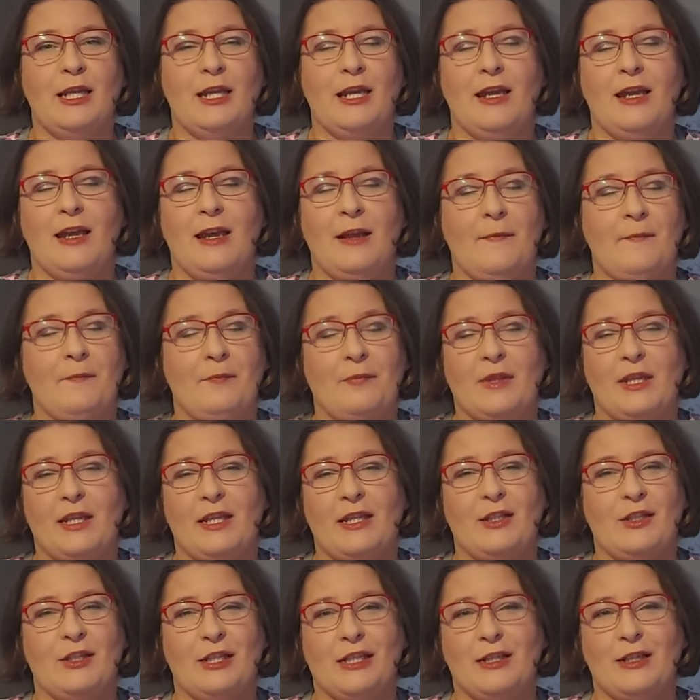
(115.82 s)

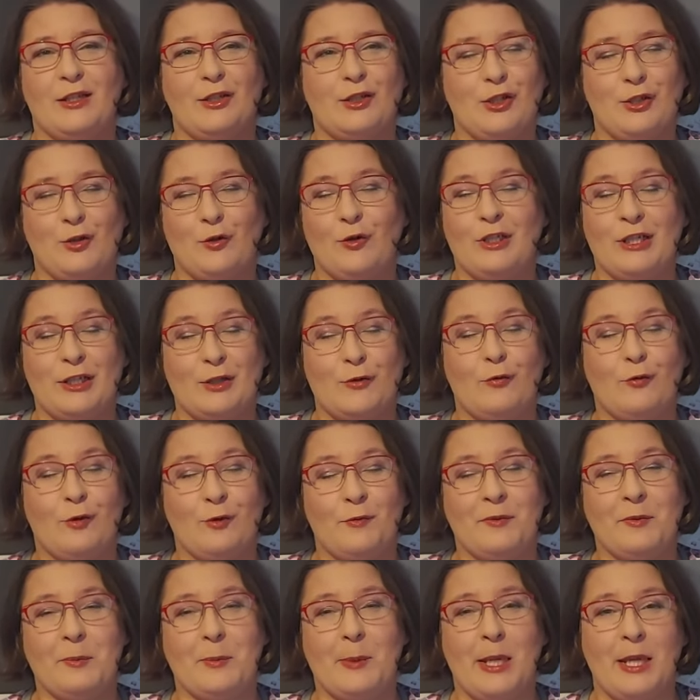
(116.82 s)
She just
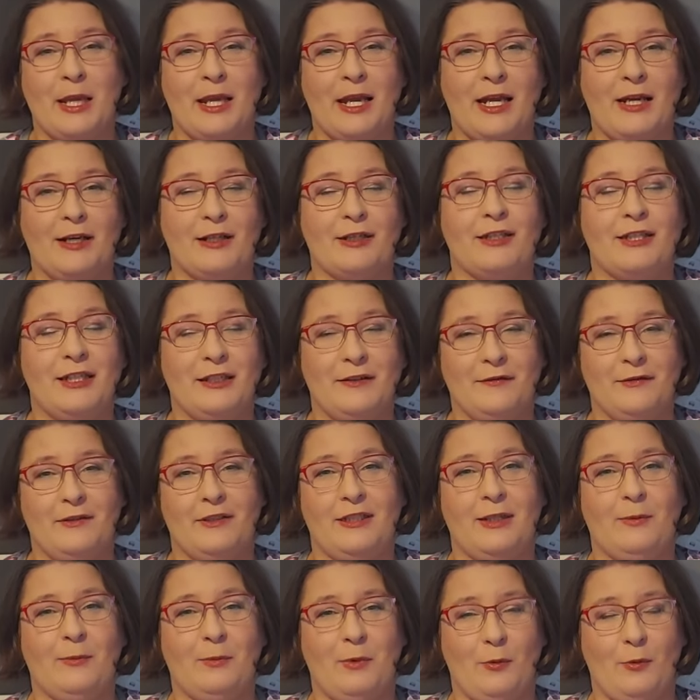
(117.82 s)
warms my heart every
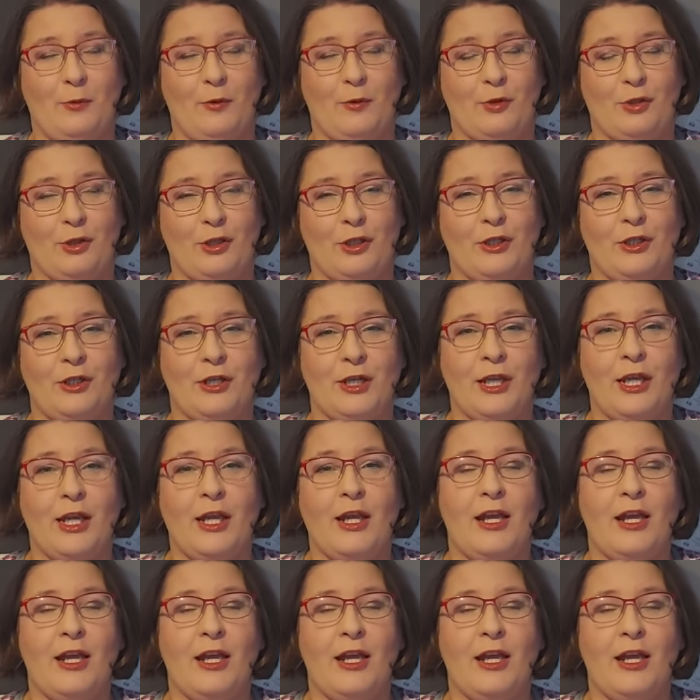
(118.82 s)
time I watch her.